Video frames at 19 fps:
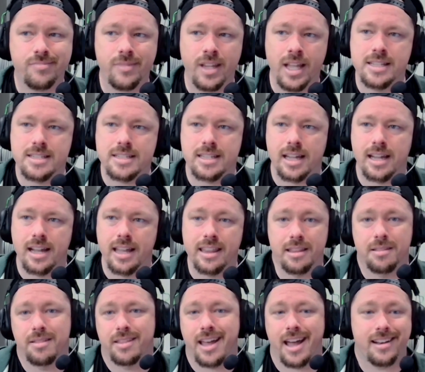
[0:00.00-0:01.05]
it's like, and
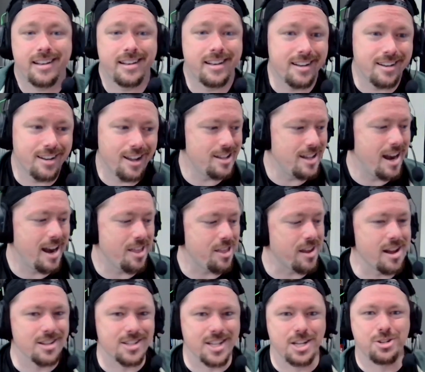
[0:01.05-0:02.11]
that and anything
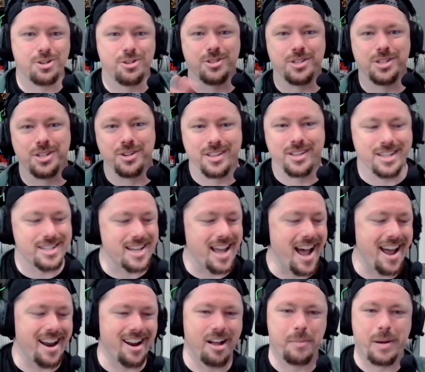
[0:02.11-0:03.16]
else I choose to do on the
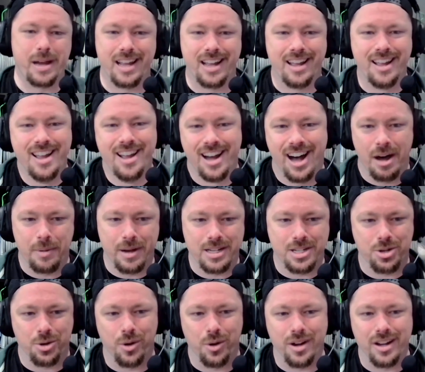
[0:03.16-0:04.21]
side, all my
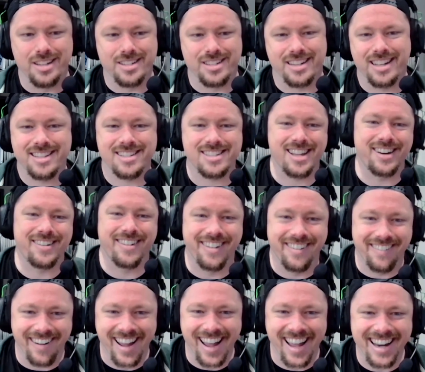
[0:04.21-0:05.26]
toys and etc.
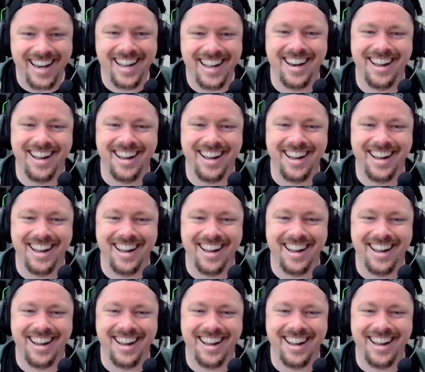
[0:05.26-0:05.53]
Right?